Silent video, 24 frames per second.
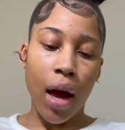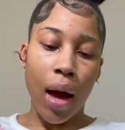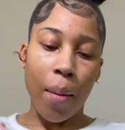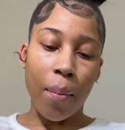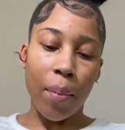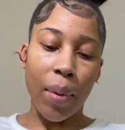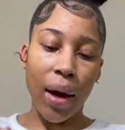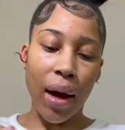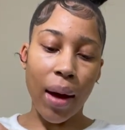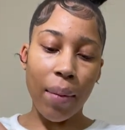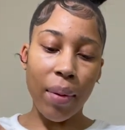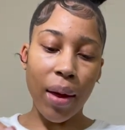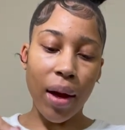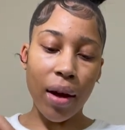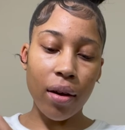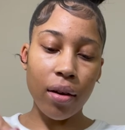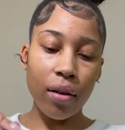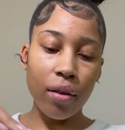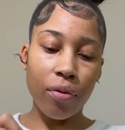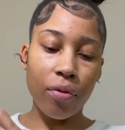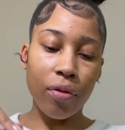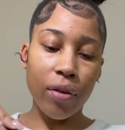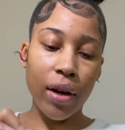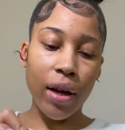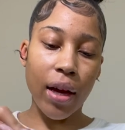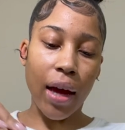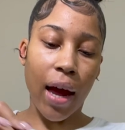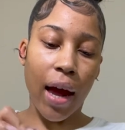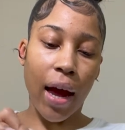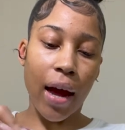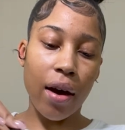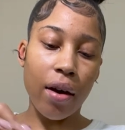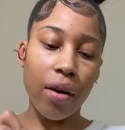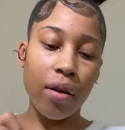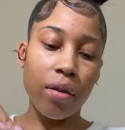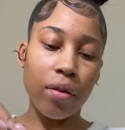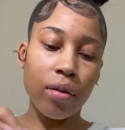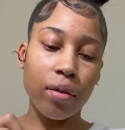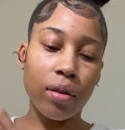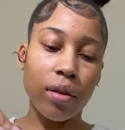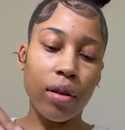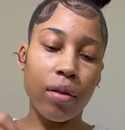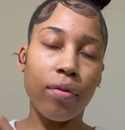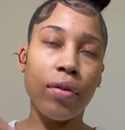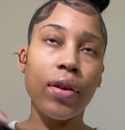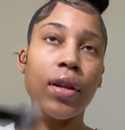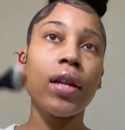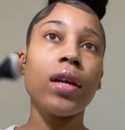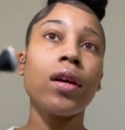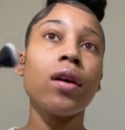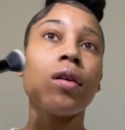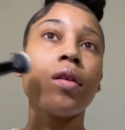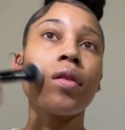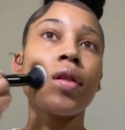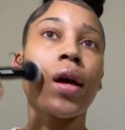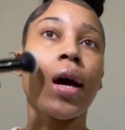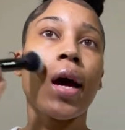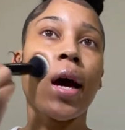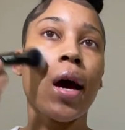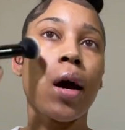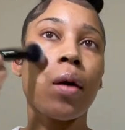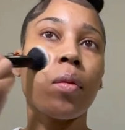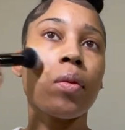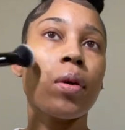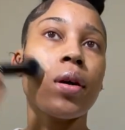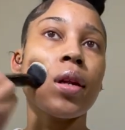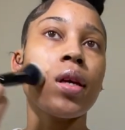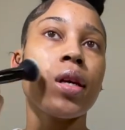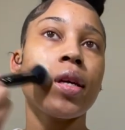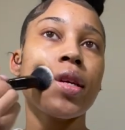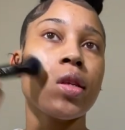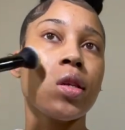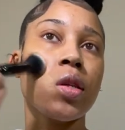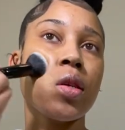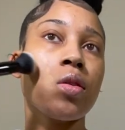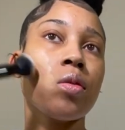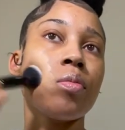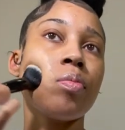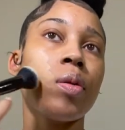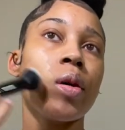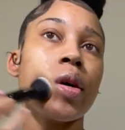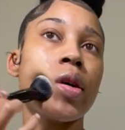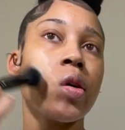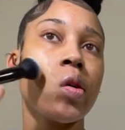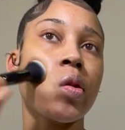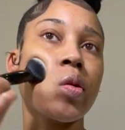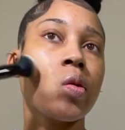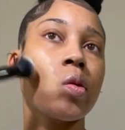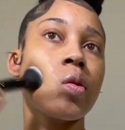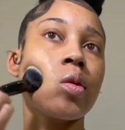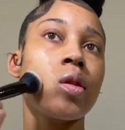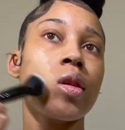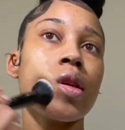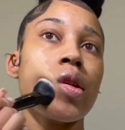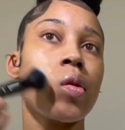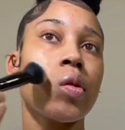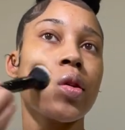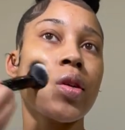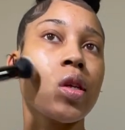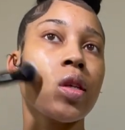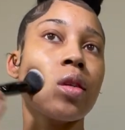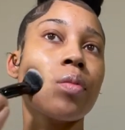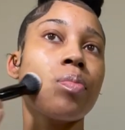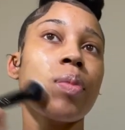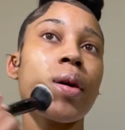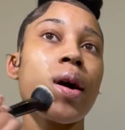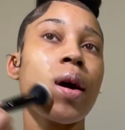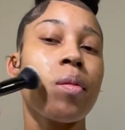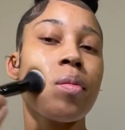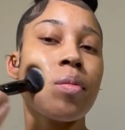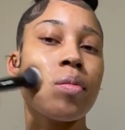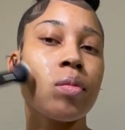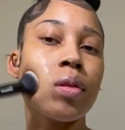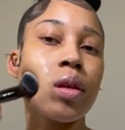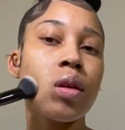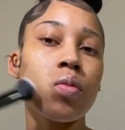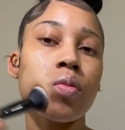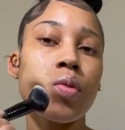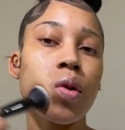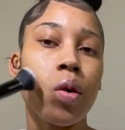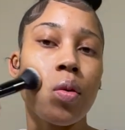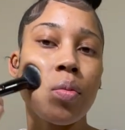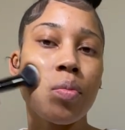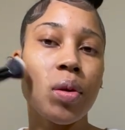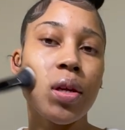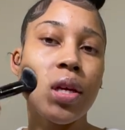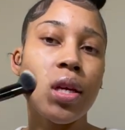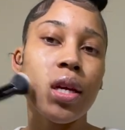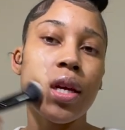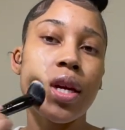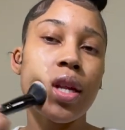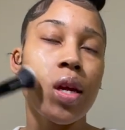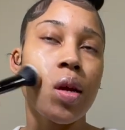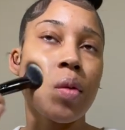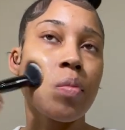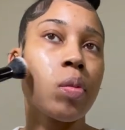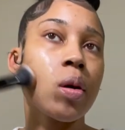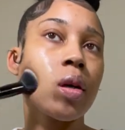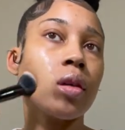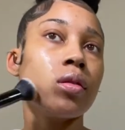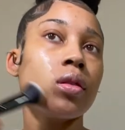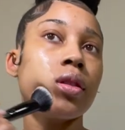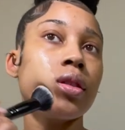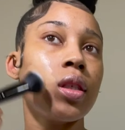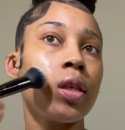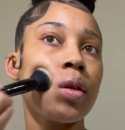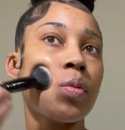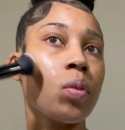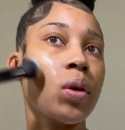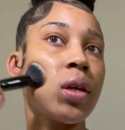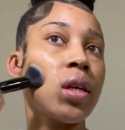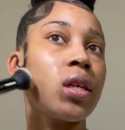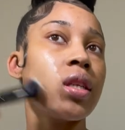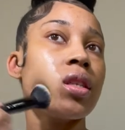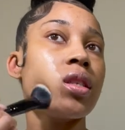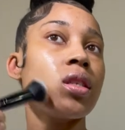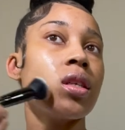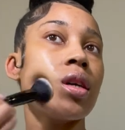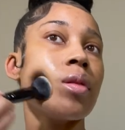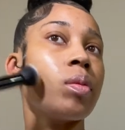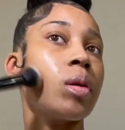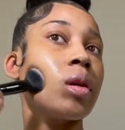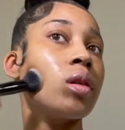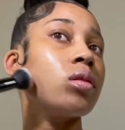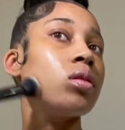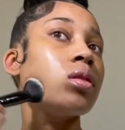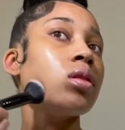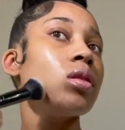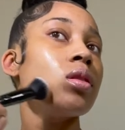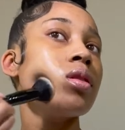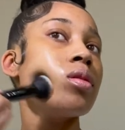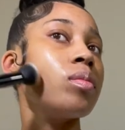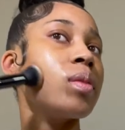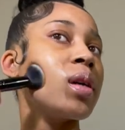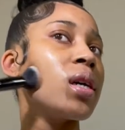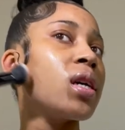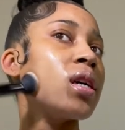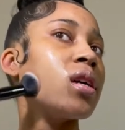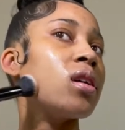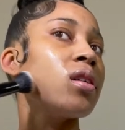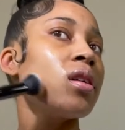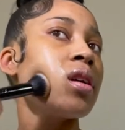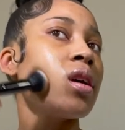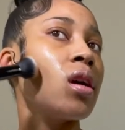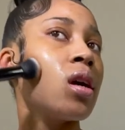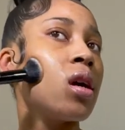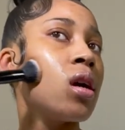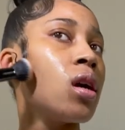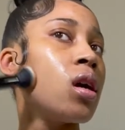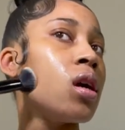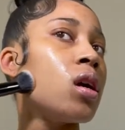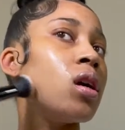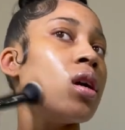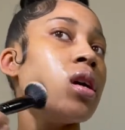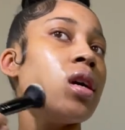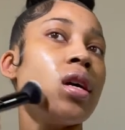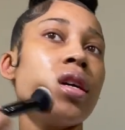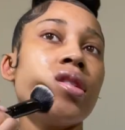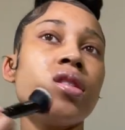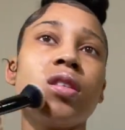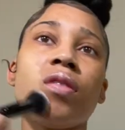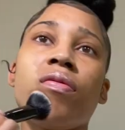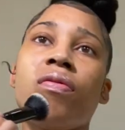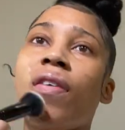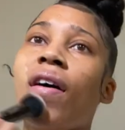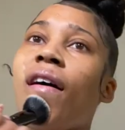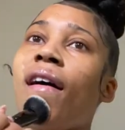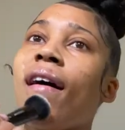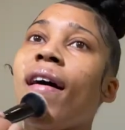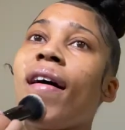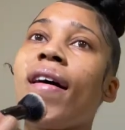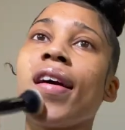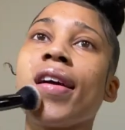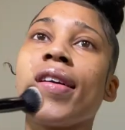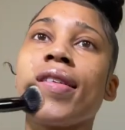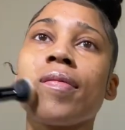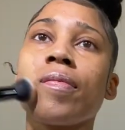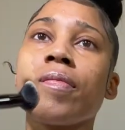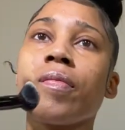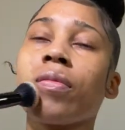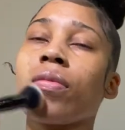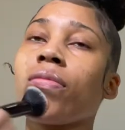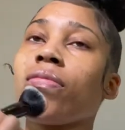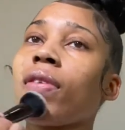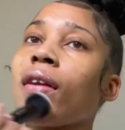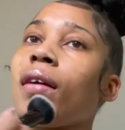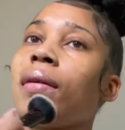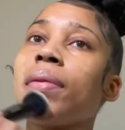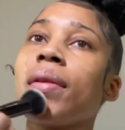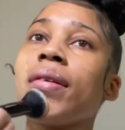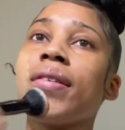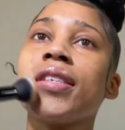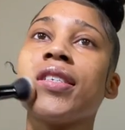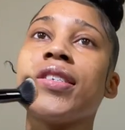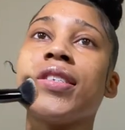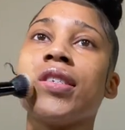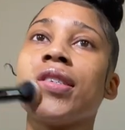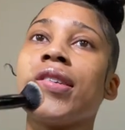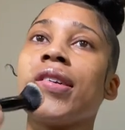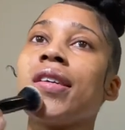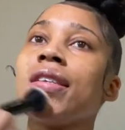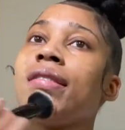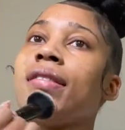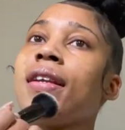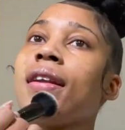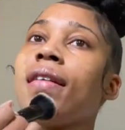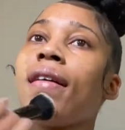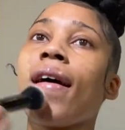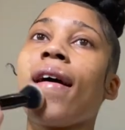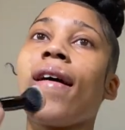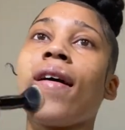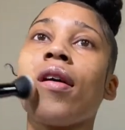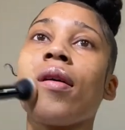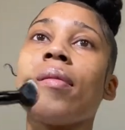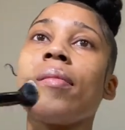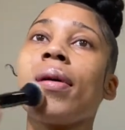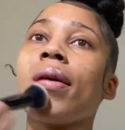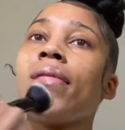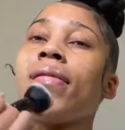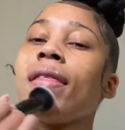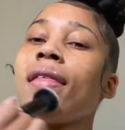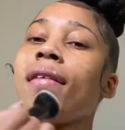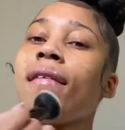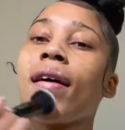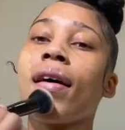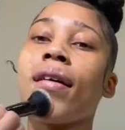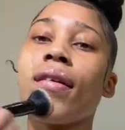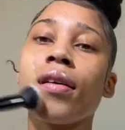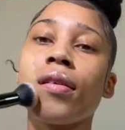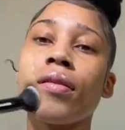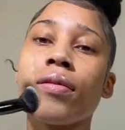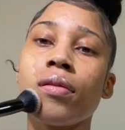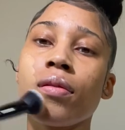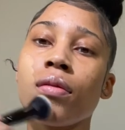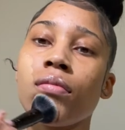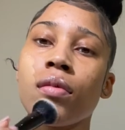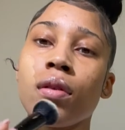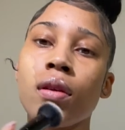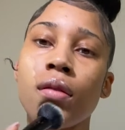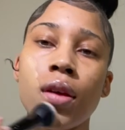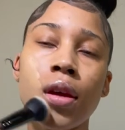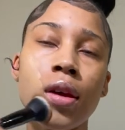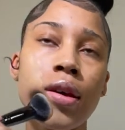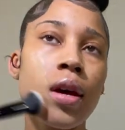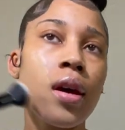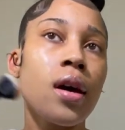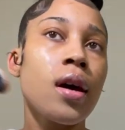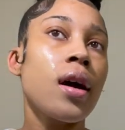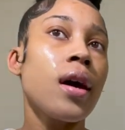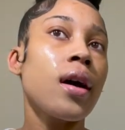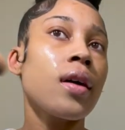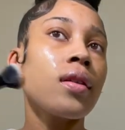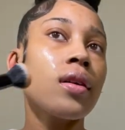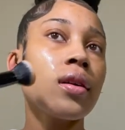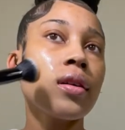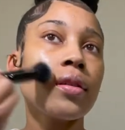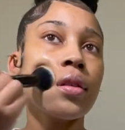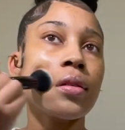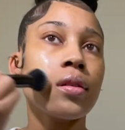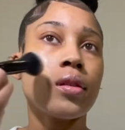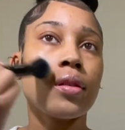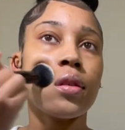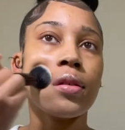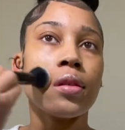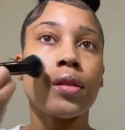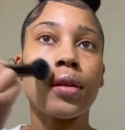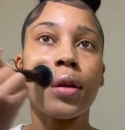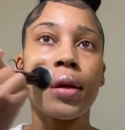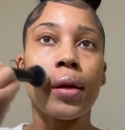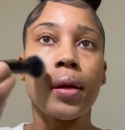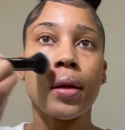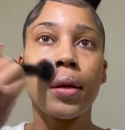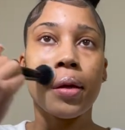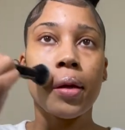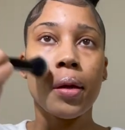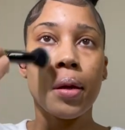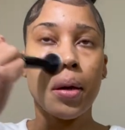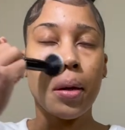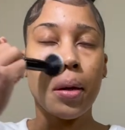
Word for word: but I'm not going to freak out. The video that I wanted to post, it just probably won't be getting posted when it's supposed to, but it's fine. I'm not stressing out about that. I think this is like,